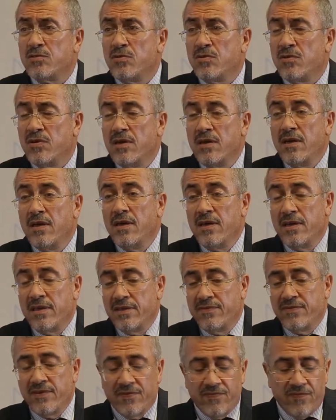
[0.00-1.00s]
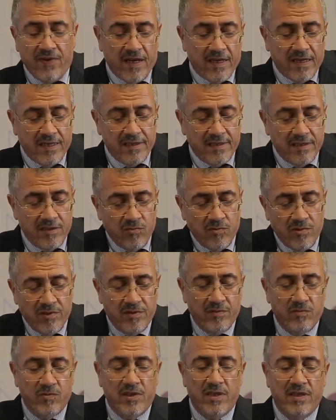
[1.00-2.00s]
So even faculty,
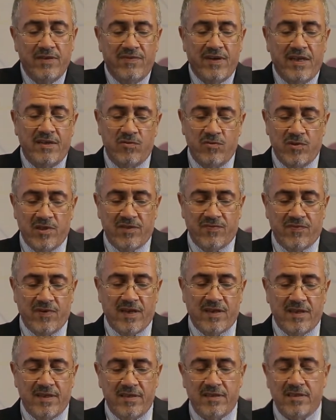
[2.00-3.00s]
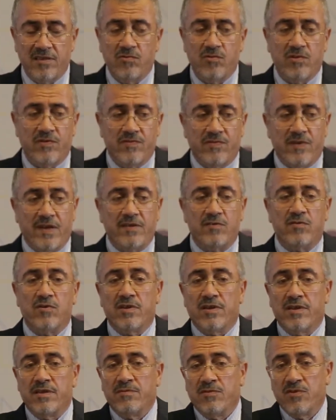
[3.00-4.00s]
when we evaluate faculty, we
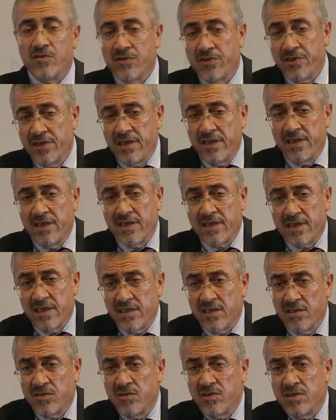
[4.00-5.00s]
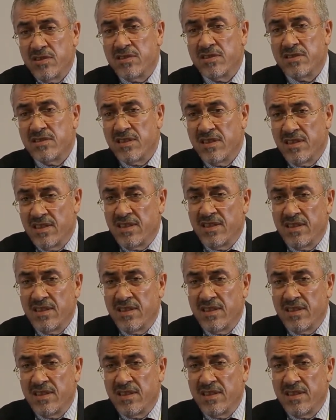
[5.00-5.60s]
evaluate them on 3 categories,